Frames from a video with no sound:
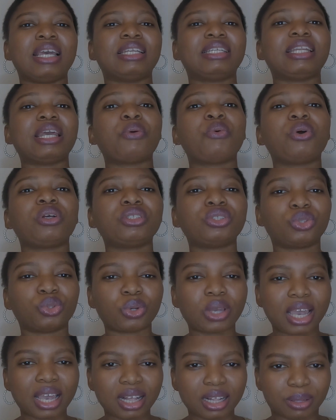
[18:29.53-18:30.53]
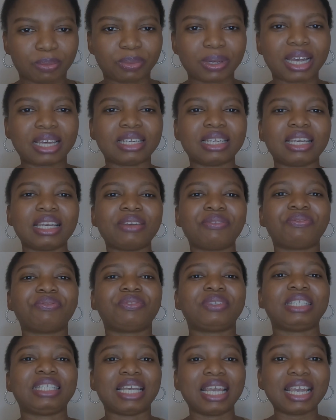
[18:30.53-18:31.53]
They want to help, and if
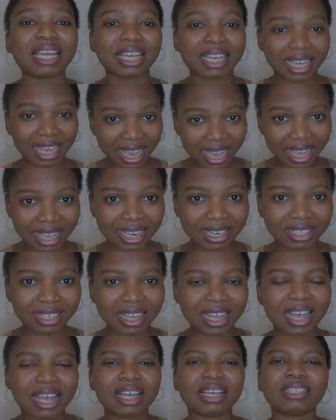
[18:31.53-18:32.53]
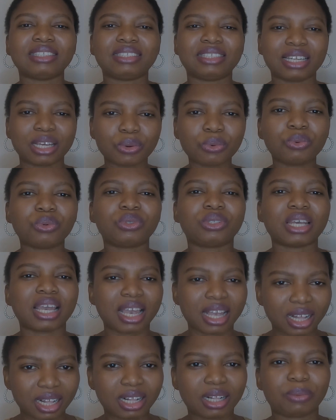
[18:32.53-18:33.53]
they can, they would
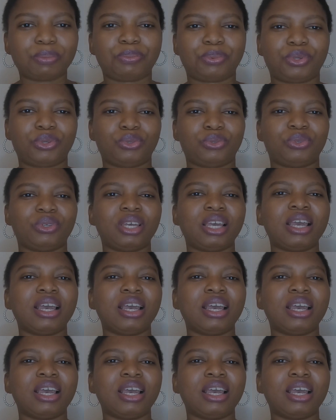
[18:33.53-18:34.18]
help you.